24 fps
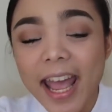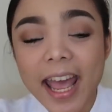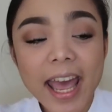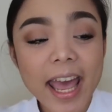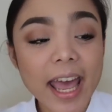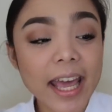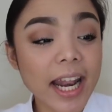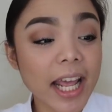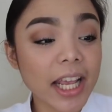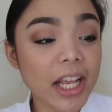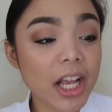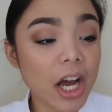
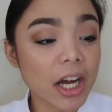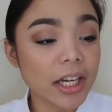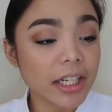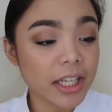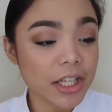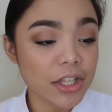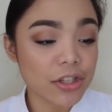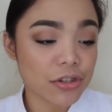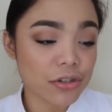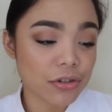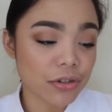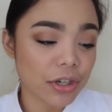and I got
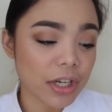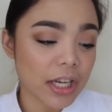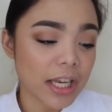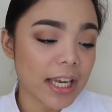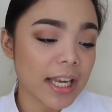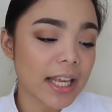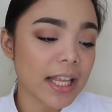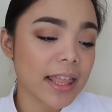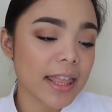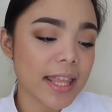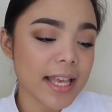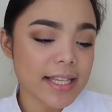
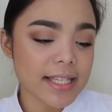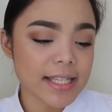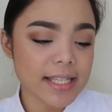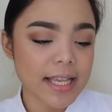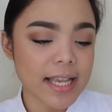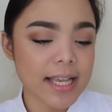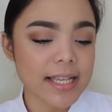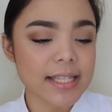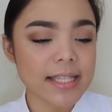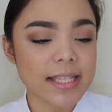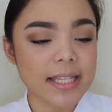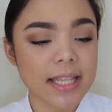intrigued. This
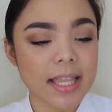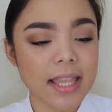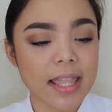is